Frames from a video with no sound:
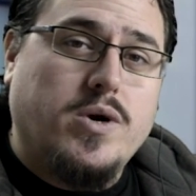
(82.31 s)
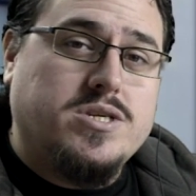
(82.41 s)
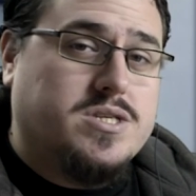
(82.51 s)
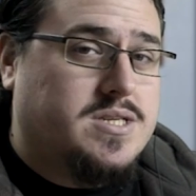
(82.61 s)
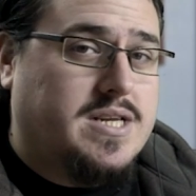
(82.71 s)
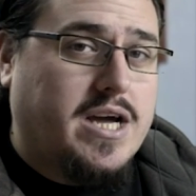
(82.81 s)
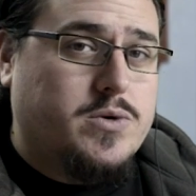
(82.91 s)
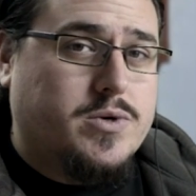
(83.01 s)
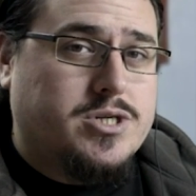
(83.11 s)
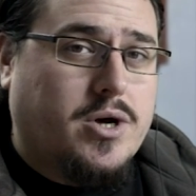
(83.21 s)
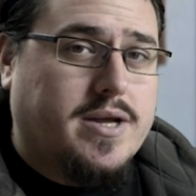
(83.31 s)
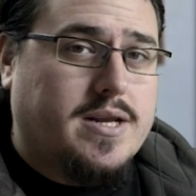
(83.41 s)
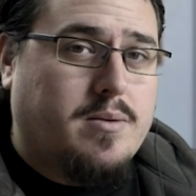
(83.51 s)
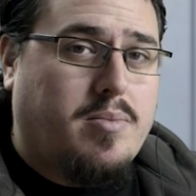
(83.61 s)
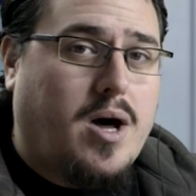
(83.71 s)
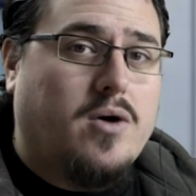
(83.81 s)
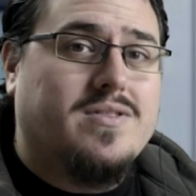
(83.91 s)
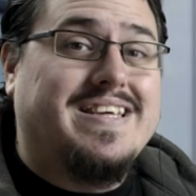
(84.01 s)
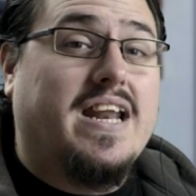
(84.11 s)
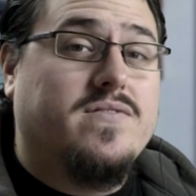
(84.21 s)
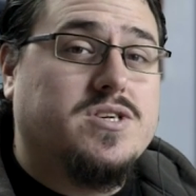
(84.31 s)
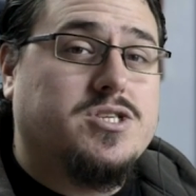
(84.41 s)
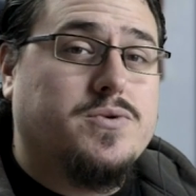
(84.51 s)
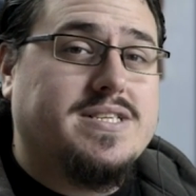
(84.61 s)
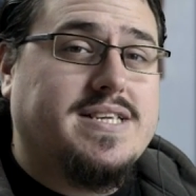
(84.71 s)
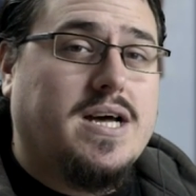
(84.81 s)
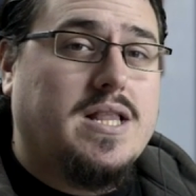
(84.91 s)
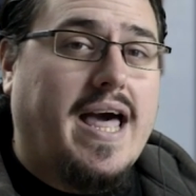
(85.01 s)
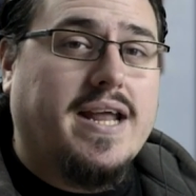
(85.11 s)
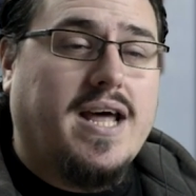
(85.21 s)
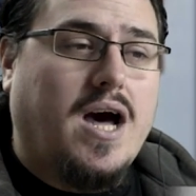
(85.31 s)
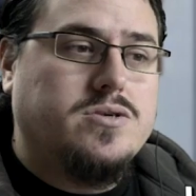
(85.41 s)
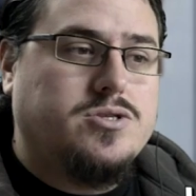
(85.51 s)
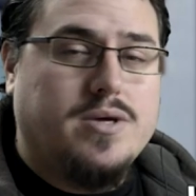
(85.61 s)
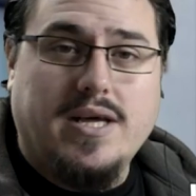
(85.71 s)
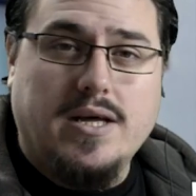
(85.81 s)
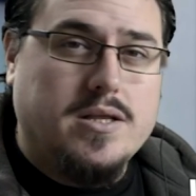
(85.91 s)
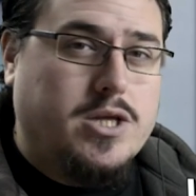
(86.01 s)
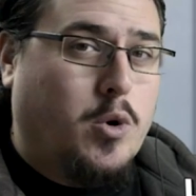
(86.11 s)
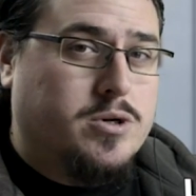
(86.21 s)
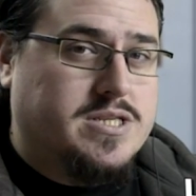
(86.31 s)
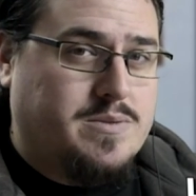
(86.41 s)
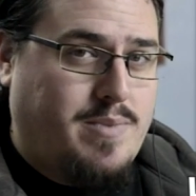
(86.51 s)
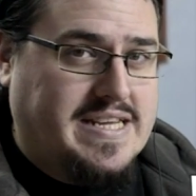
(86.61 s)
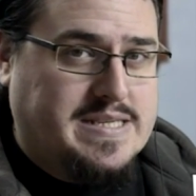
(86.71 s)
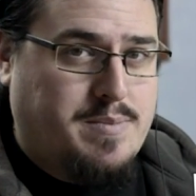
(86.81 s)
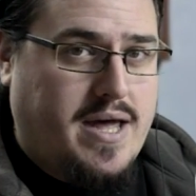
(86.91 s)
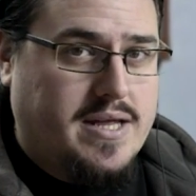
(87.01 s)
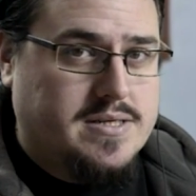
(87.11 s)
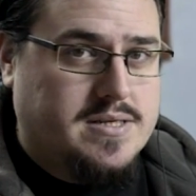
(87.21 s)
where tonight we're talking about the anniversary sale and how to heal your spaceman.